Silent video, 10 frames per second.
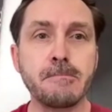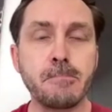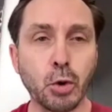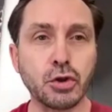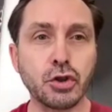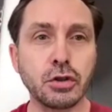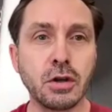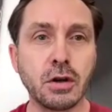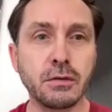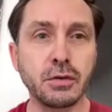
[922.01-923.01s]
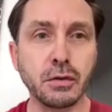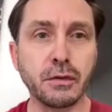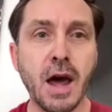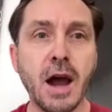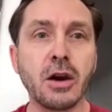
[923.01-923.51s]
portion of your
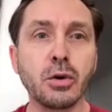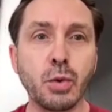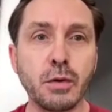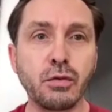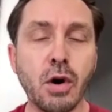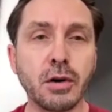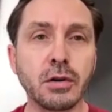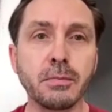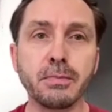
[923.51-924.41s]
flour with water,